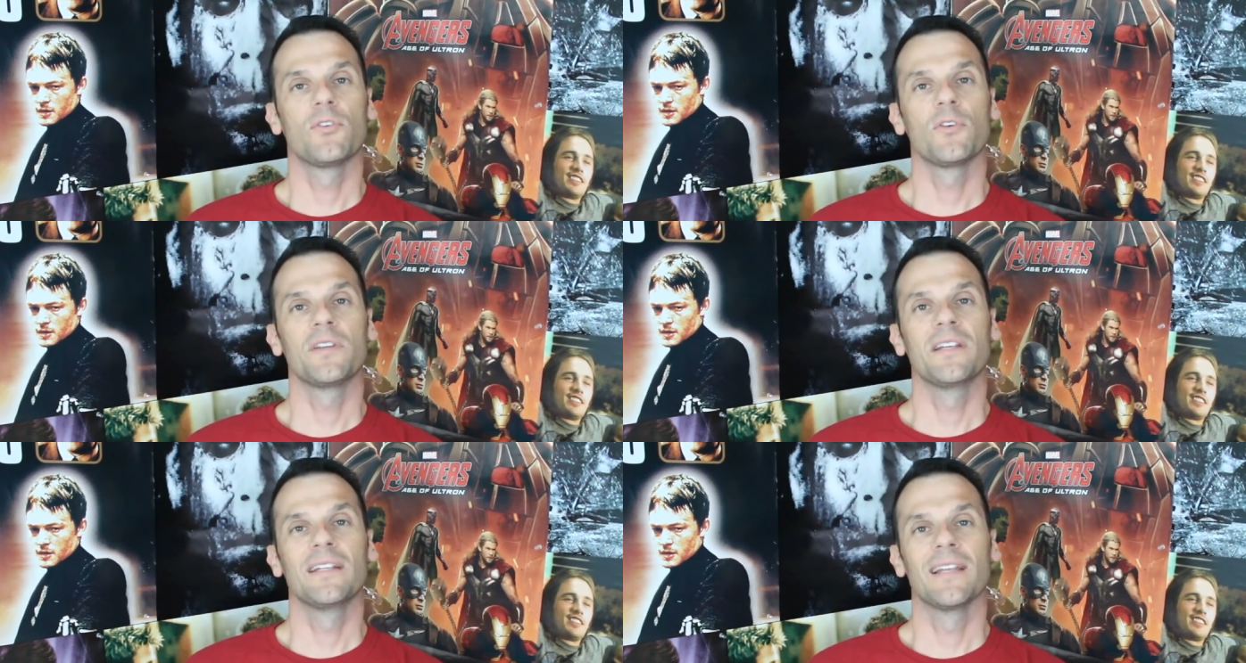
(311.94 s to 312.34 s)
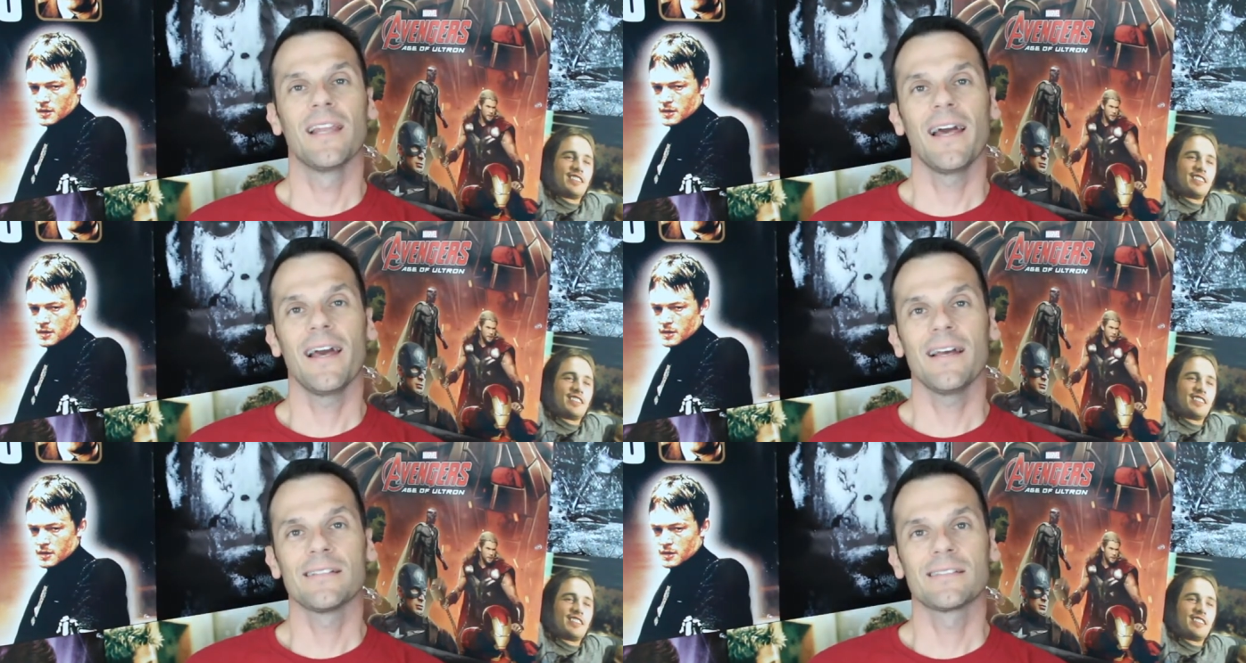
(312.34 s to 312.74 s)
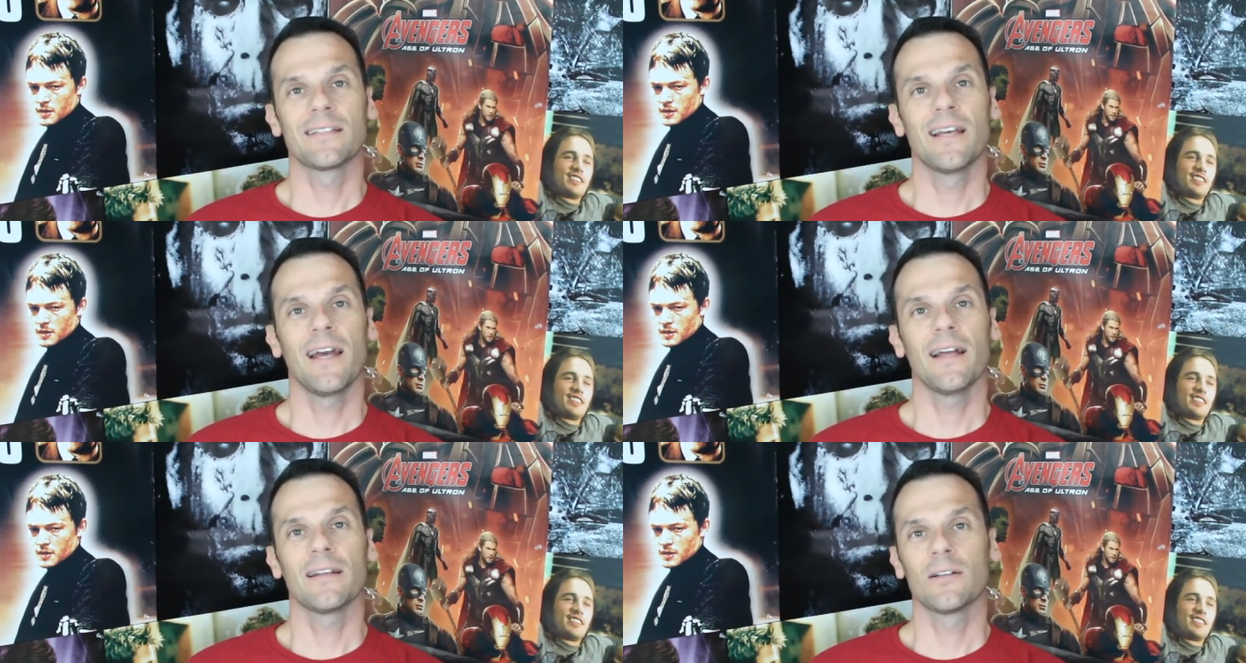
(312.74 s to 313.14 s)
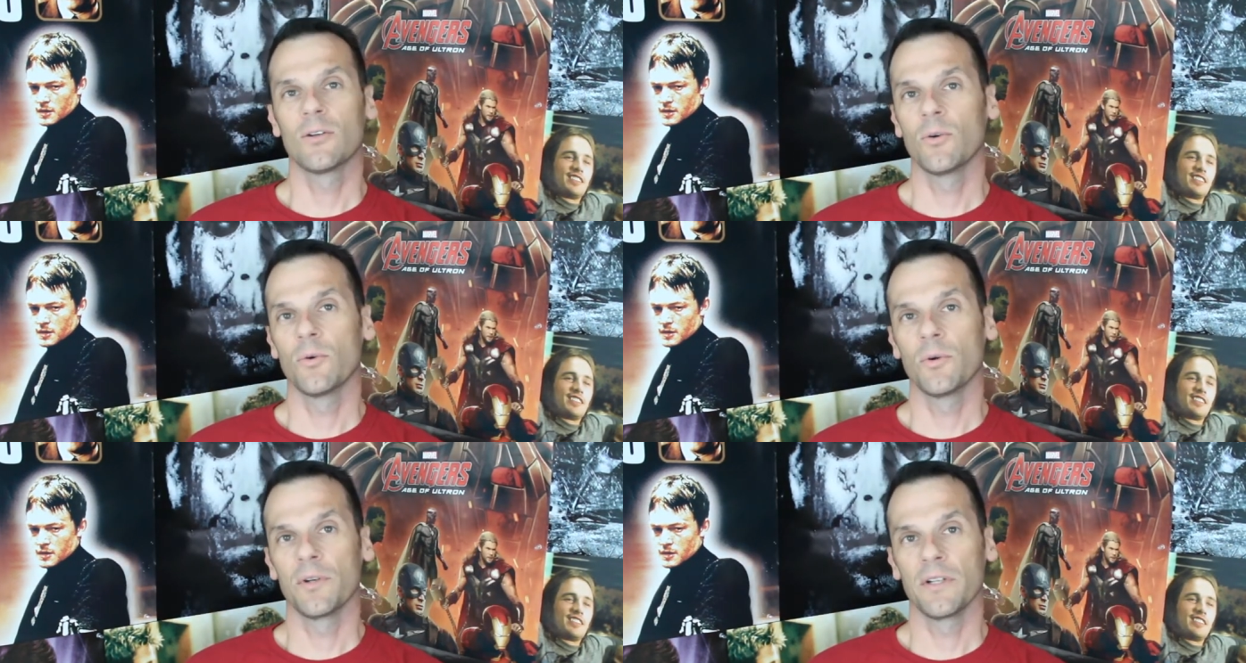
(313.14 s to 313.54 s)
Speaker 1: for the last
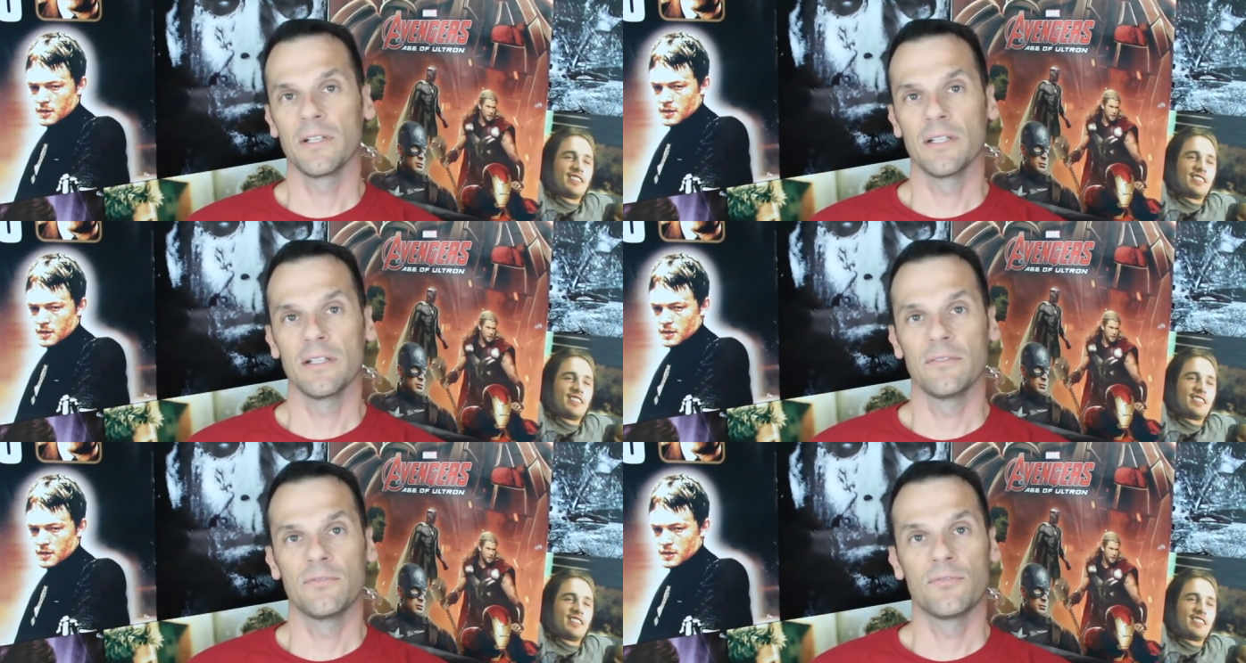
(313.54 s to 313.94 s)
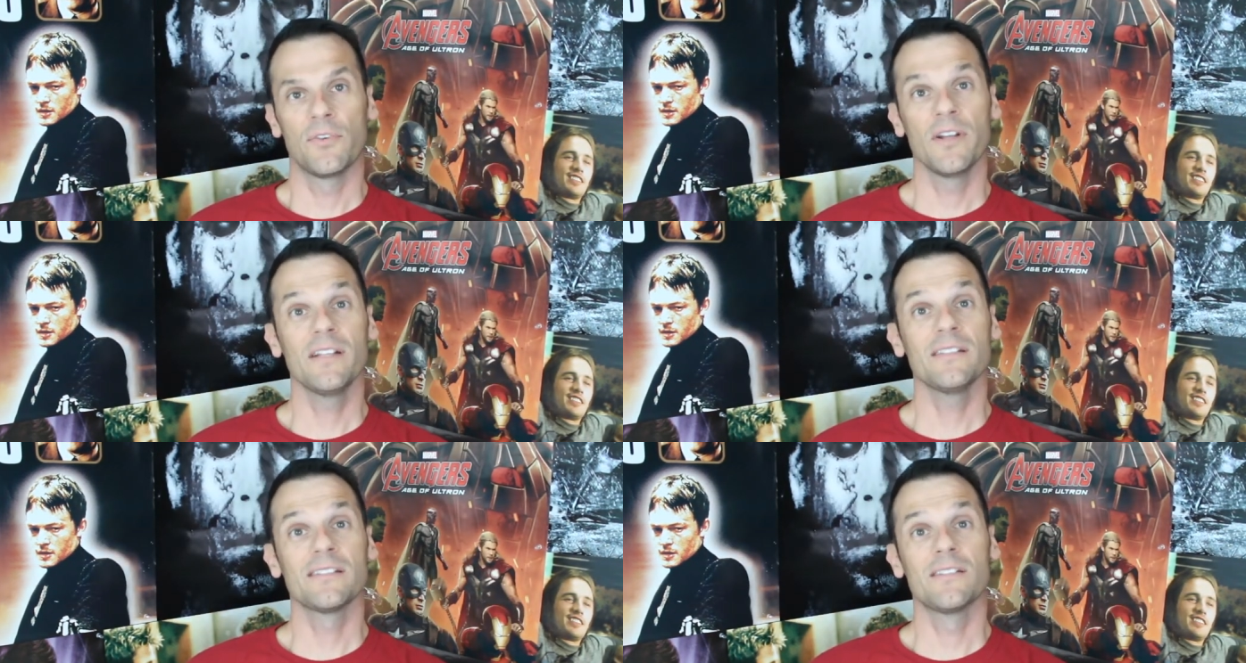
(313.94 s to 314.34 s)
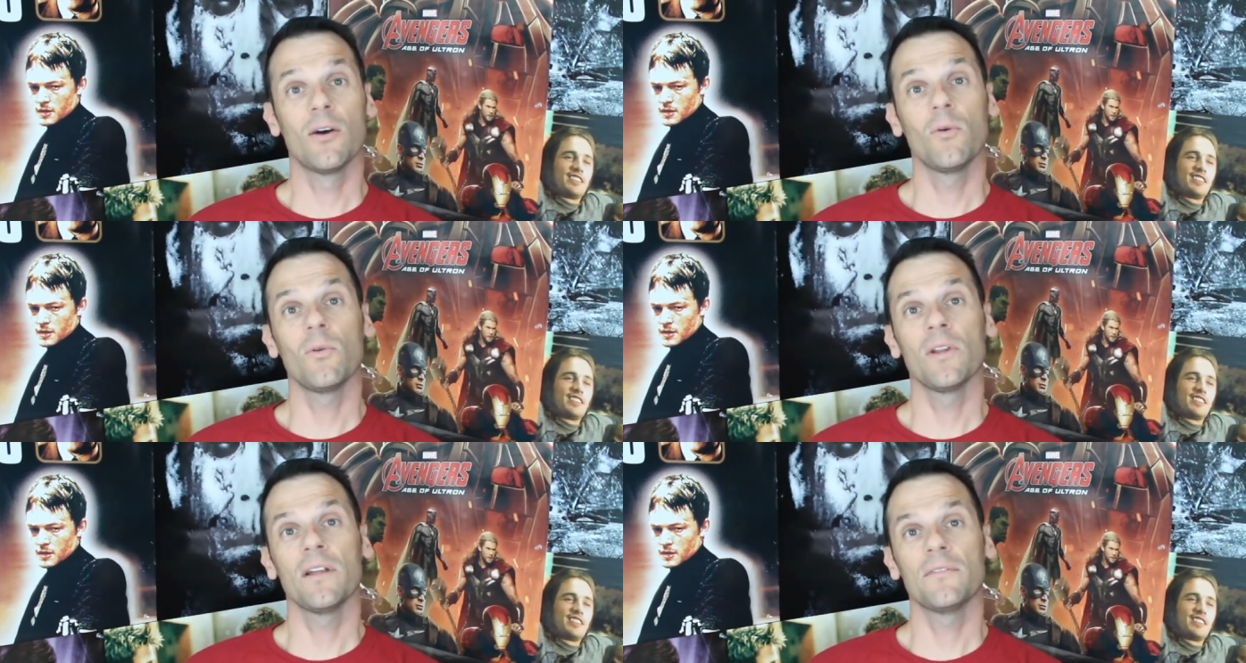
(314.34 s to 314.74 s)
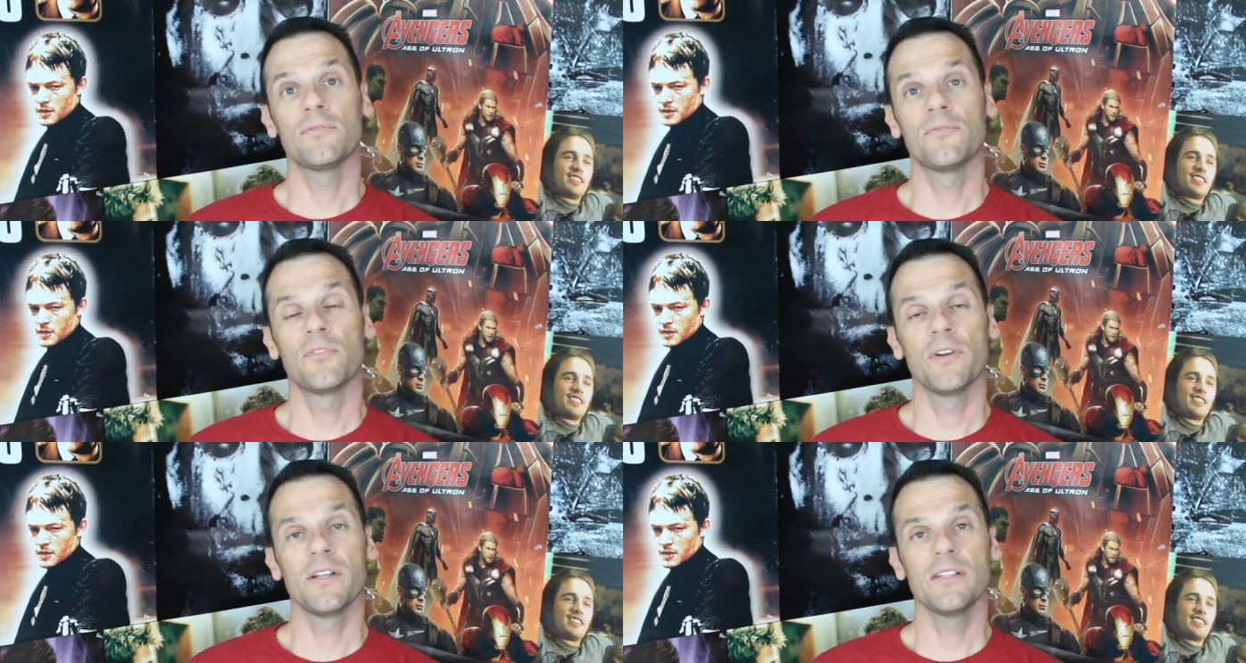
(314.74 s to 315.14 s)
category, Friends Don't Let
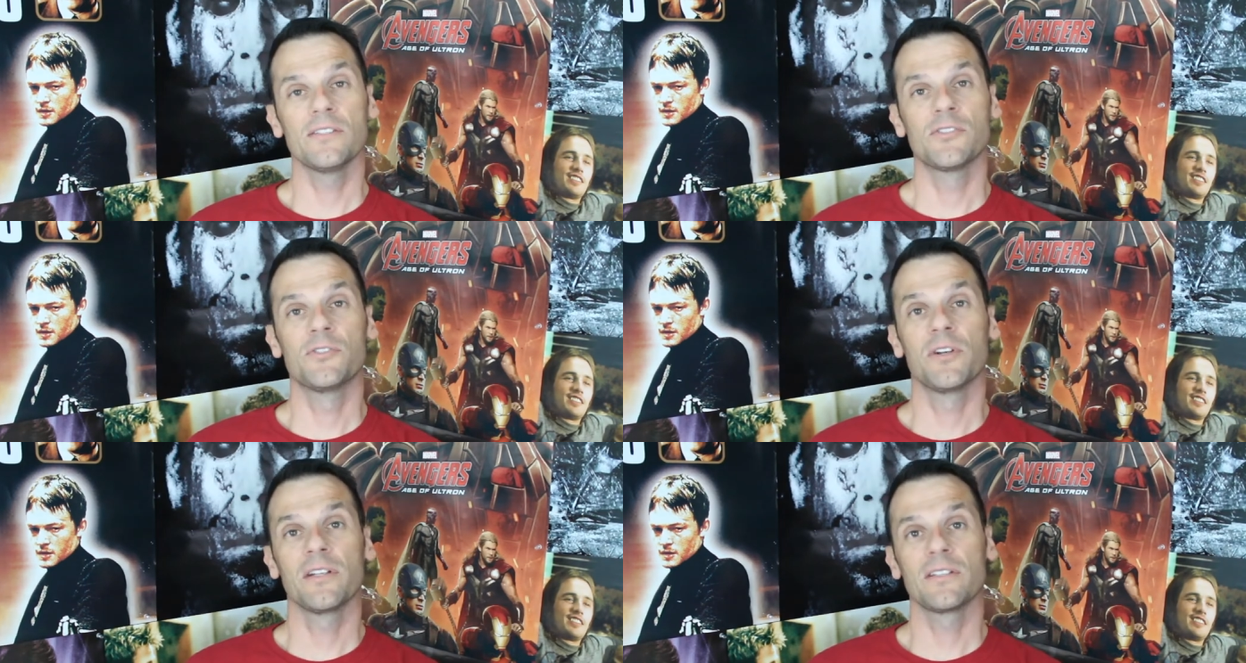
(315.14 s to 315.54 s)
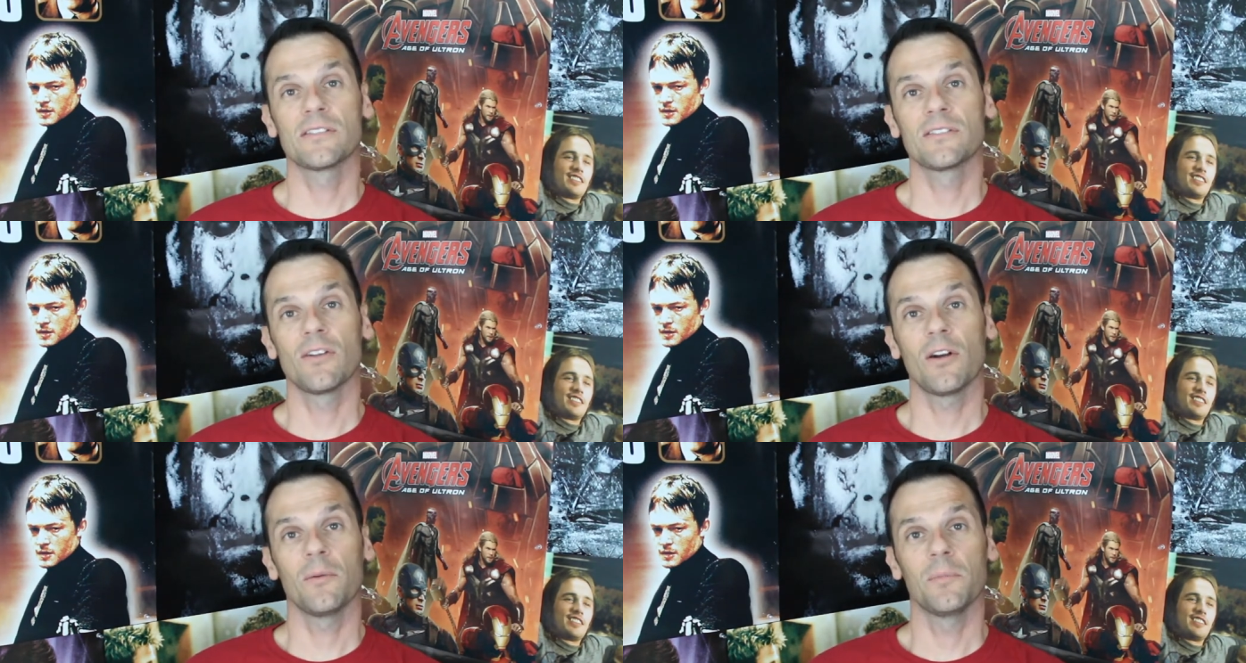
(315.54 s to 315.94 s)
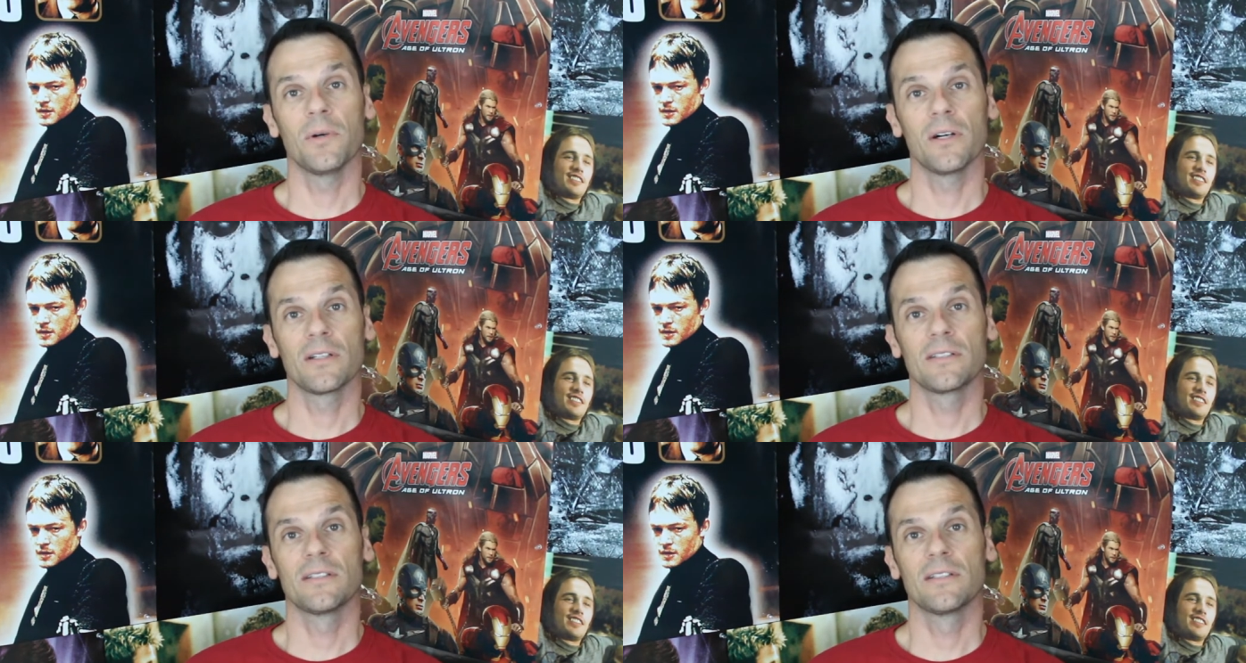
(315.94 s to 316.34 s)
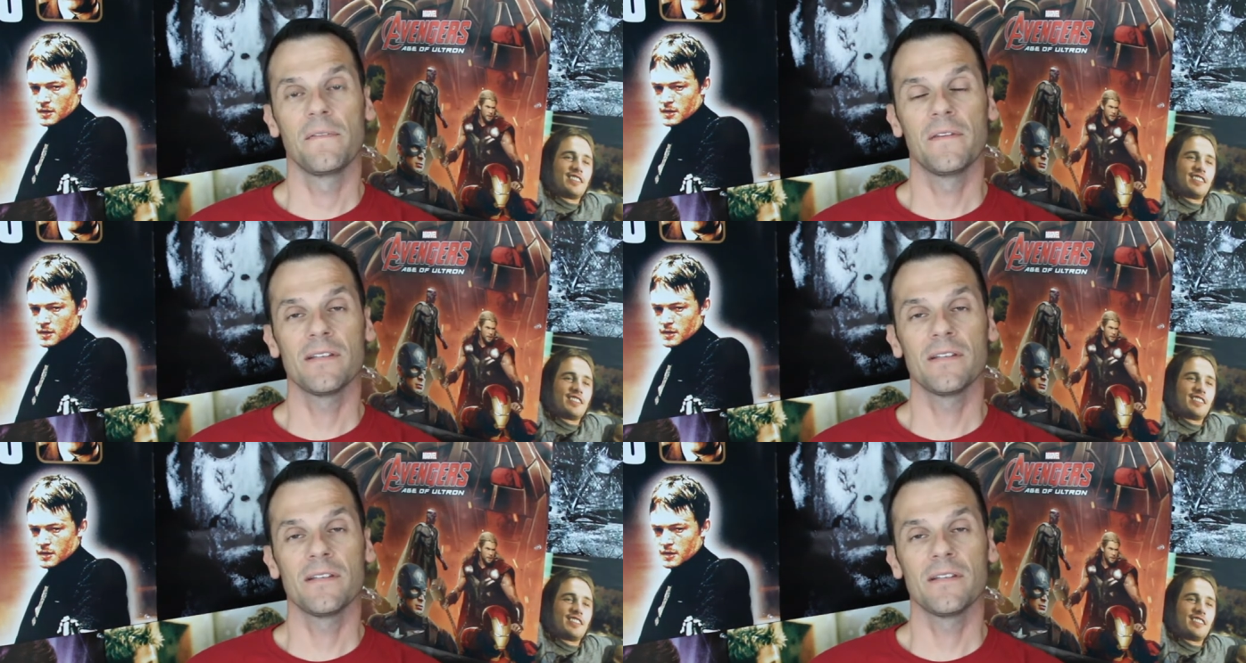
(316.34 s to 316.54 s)
Friends Drink Starbucks.